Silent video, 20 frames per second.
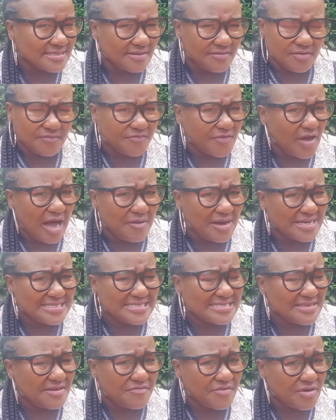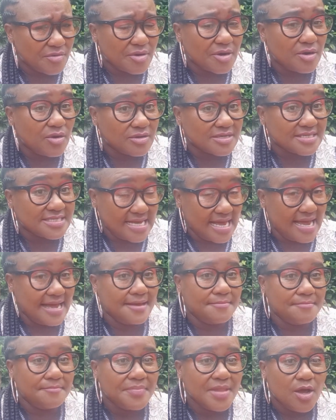4 hours is a very long
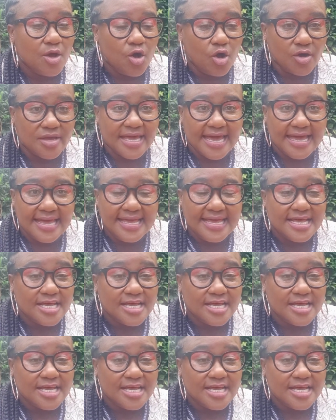time, okay?